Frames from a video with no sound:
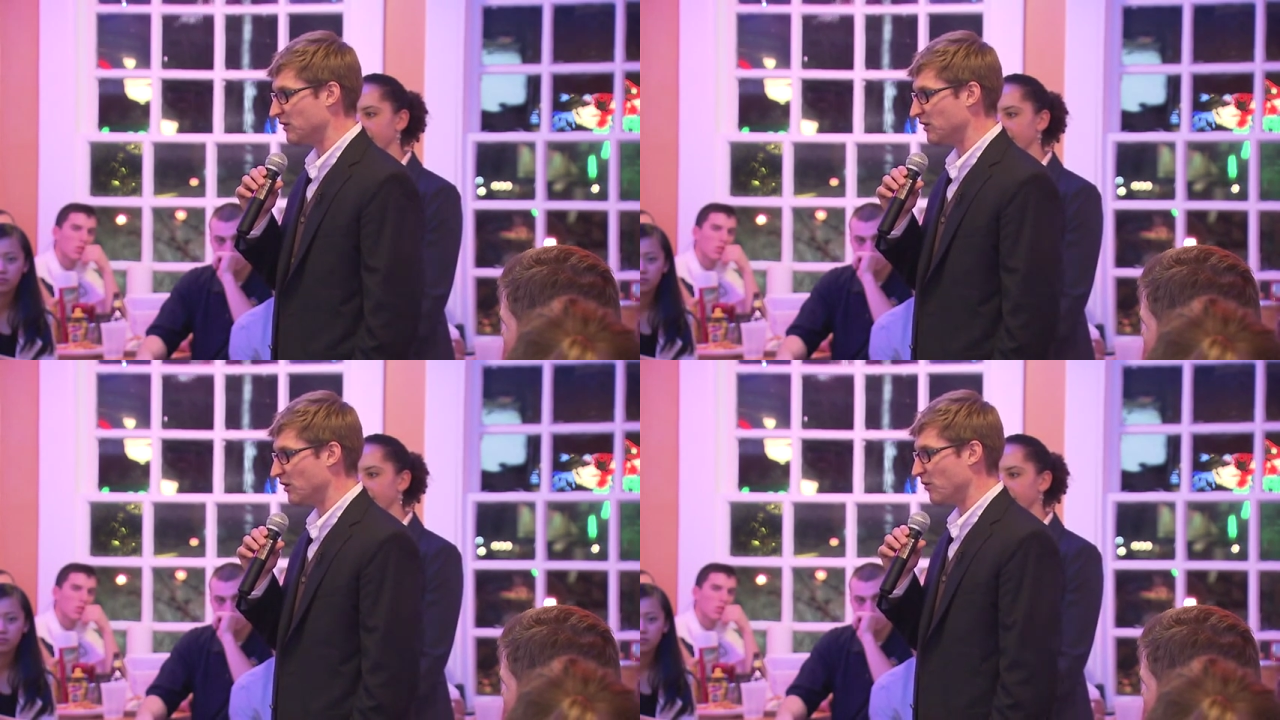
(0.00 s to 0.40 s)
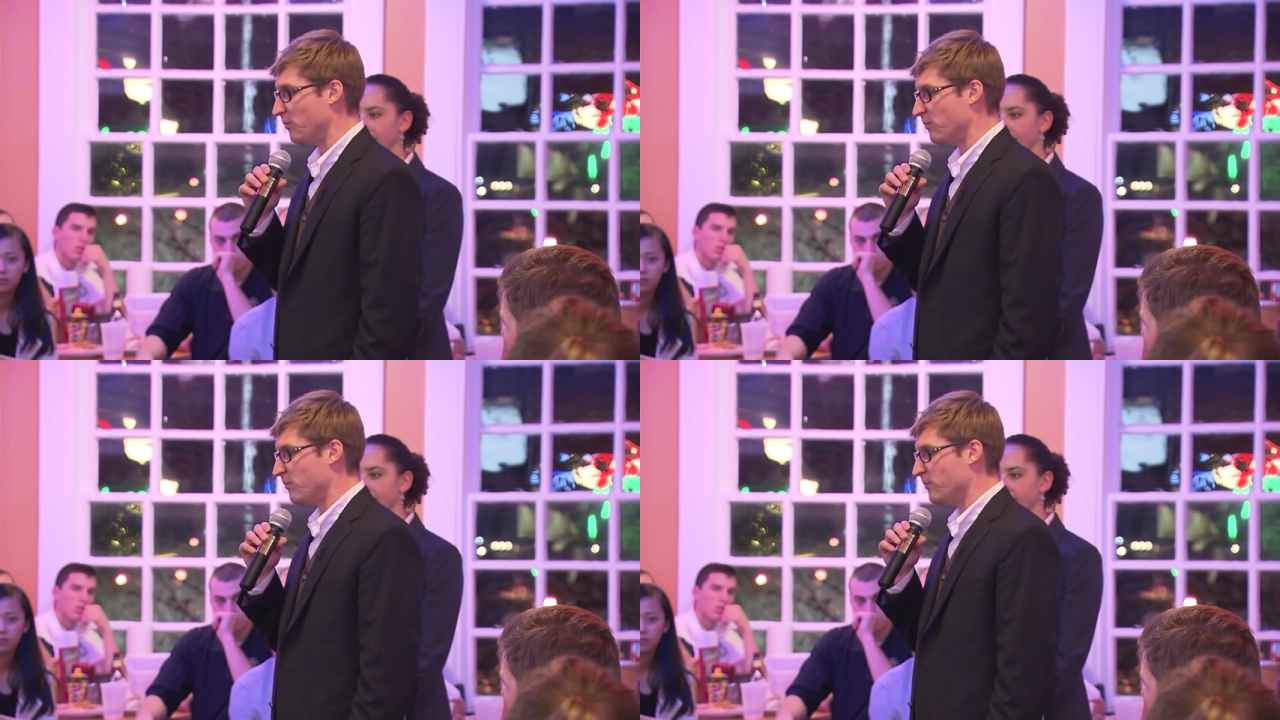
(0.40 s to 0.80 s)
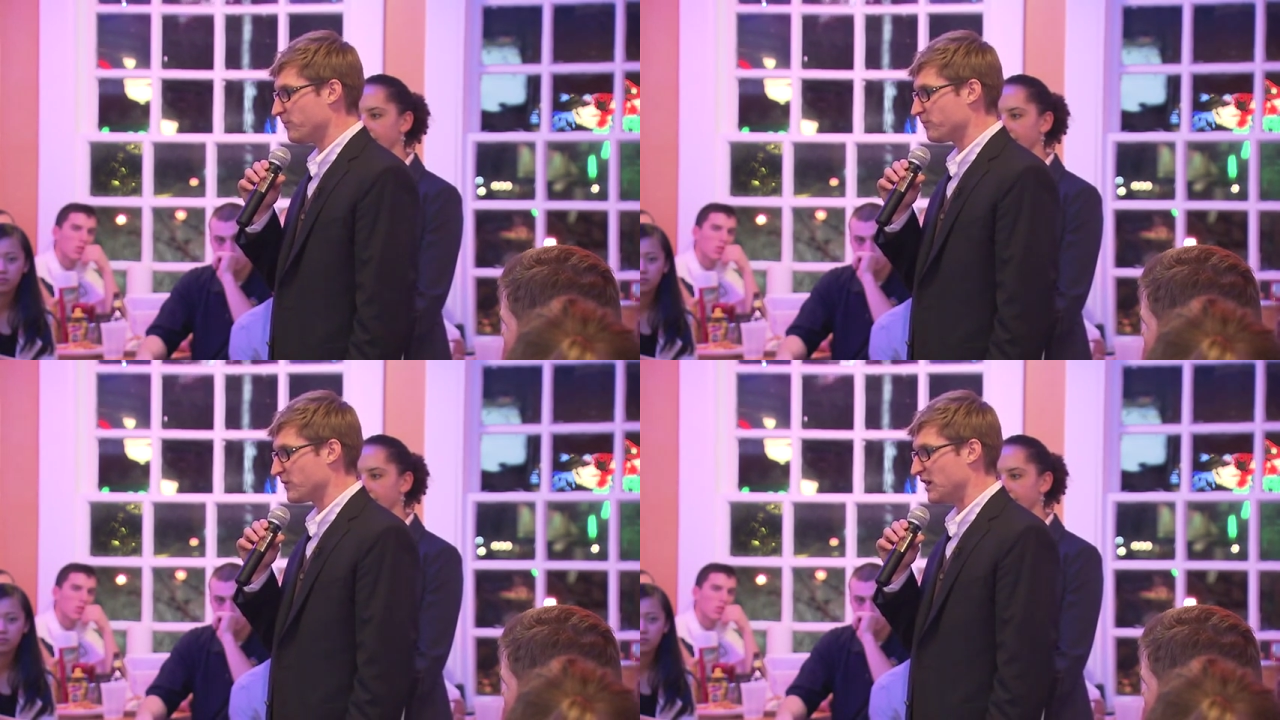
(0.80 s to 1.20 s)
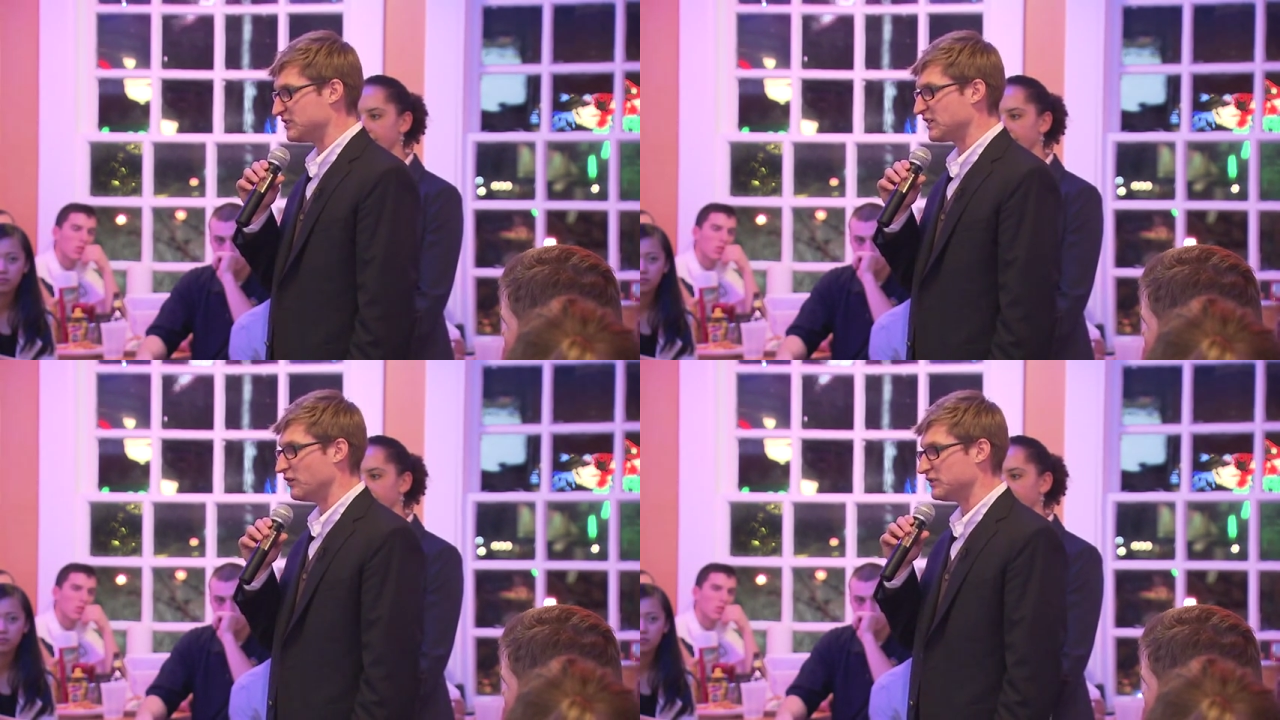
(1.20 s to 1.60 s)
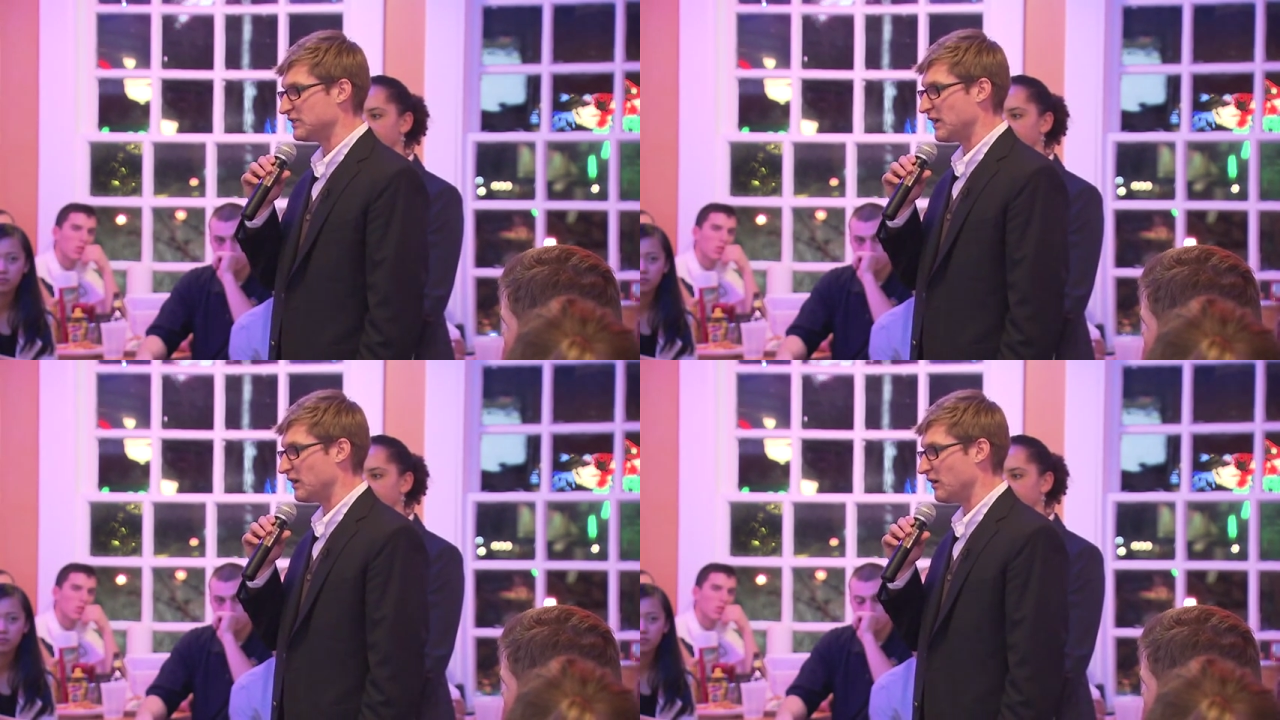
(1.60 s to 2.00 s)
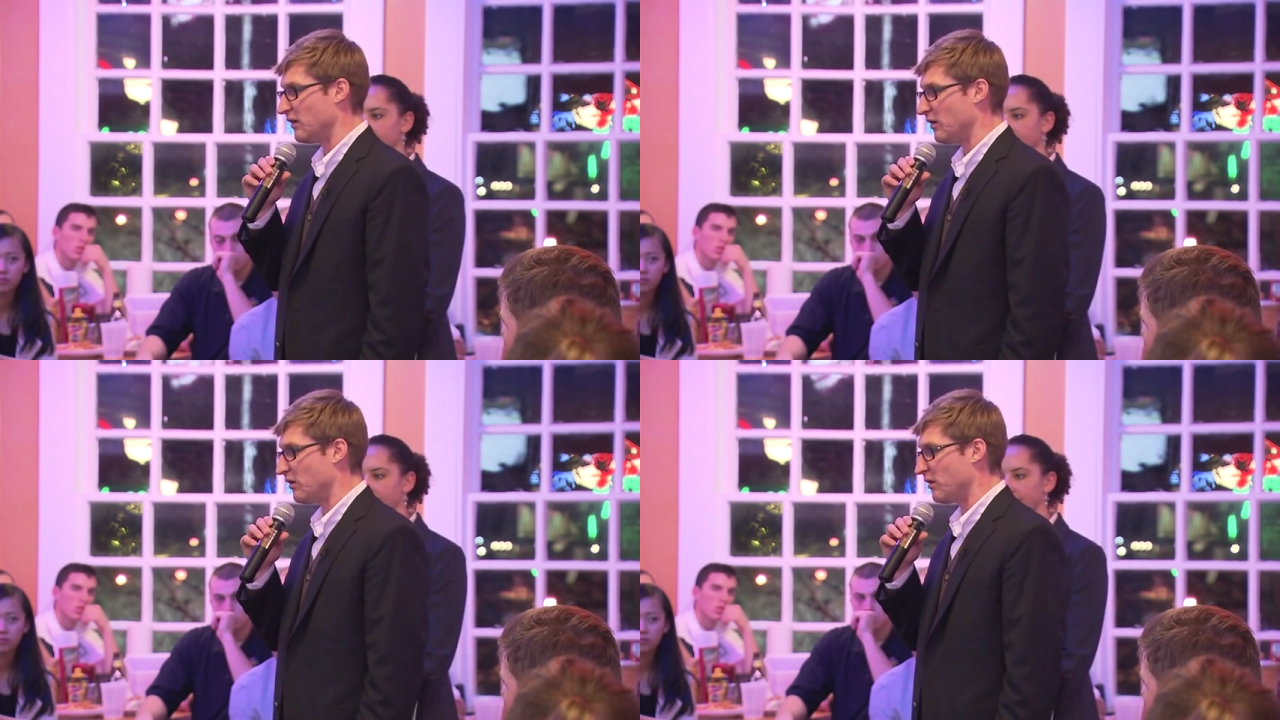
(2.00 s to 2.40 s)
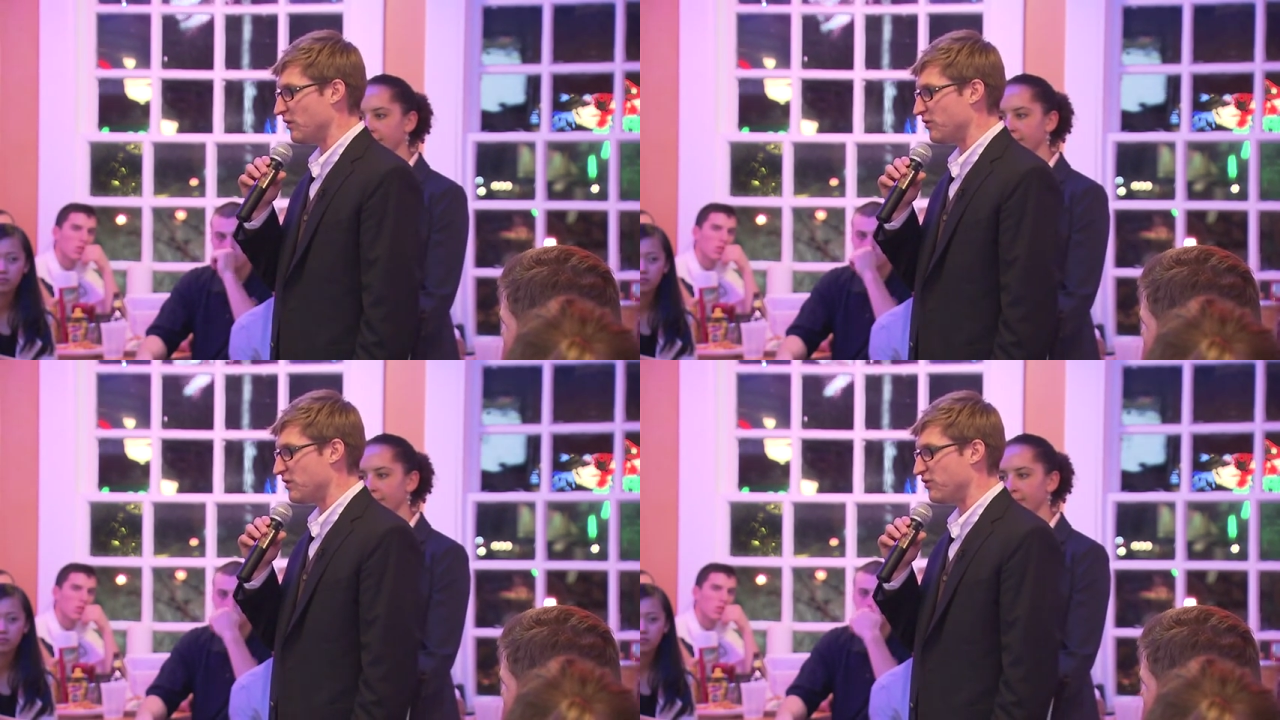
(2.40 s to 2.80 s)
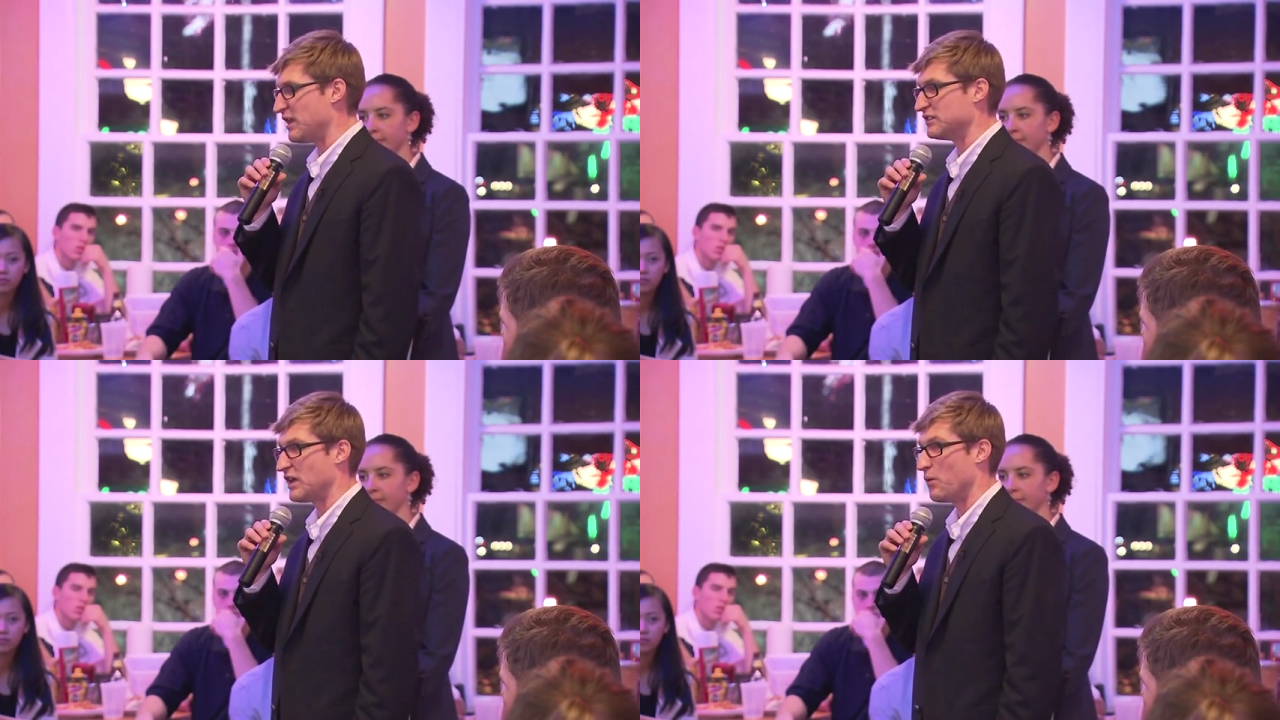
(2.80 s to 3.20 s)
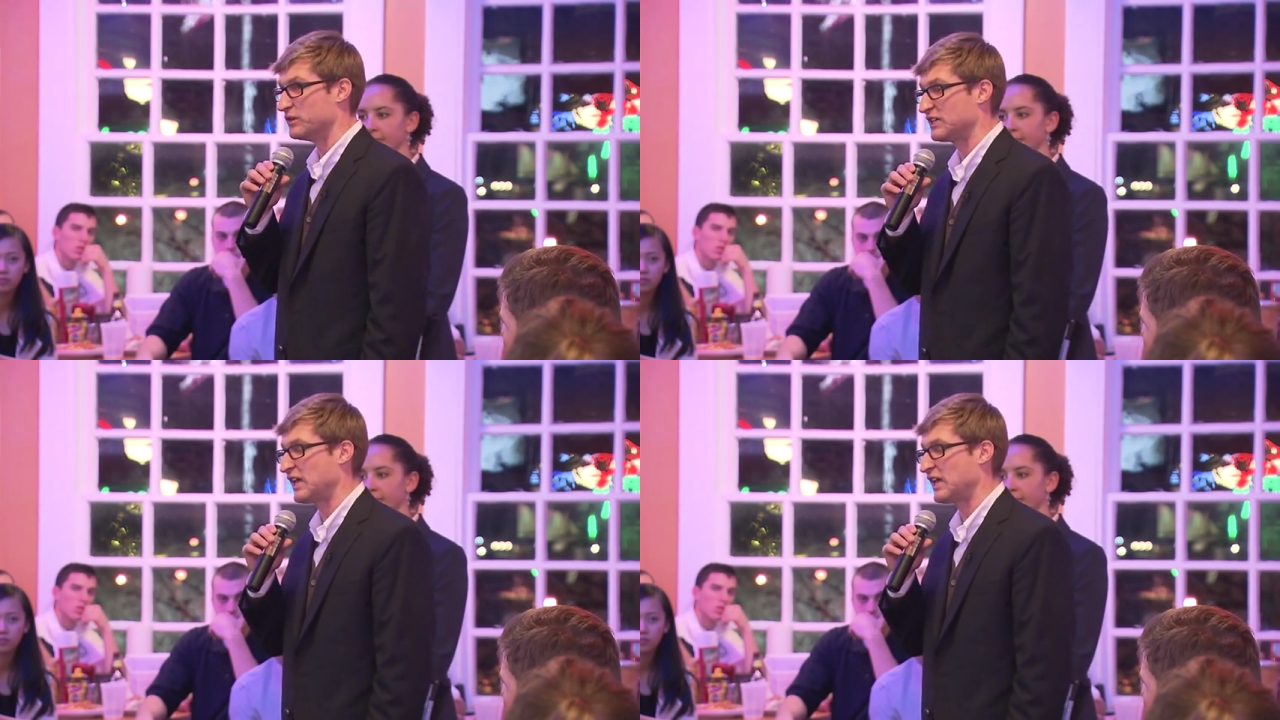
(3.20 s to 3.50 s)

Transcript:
Speaker 1: you know, a skill set, uh, the, the things I was